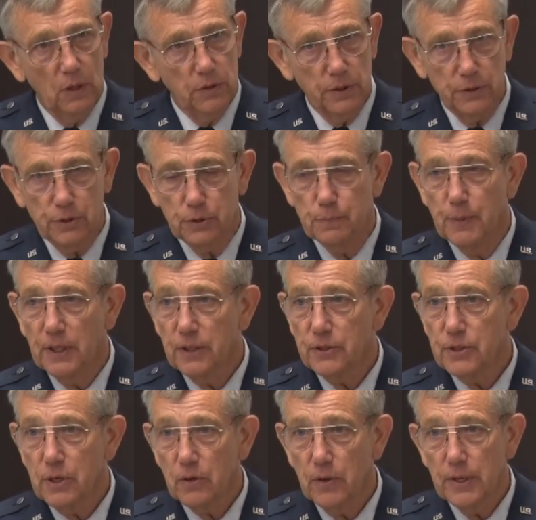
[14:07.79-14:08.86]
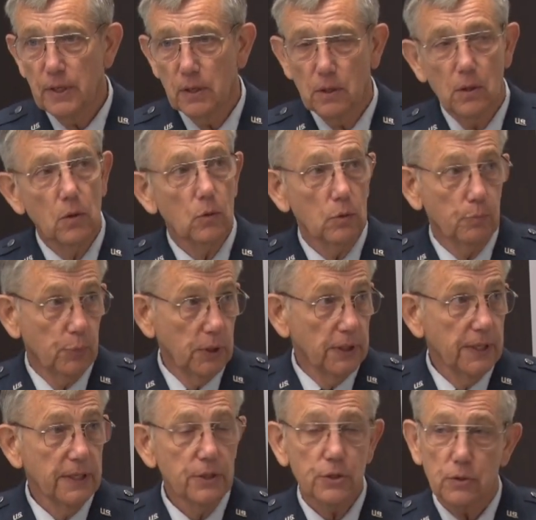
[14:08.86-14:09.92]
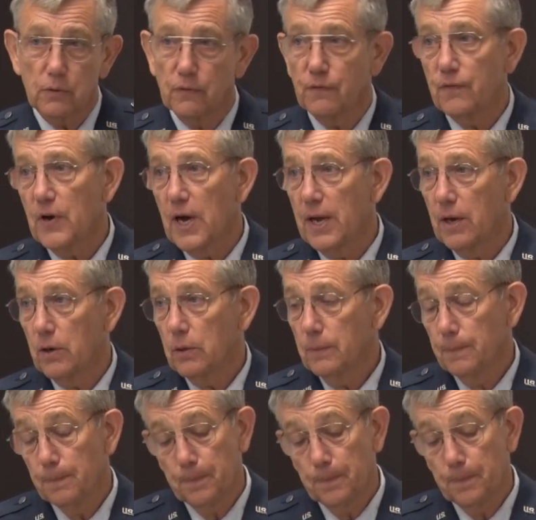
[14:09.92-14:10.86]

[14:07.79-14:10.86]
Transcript: such as military, police, or fire,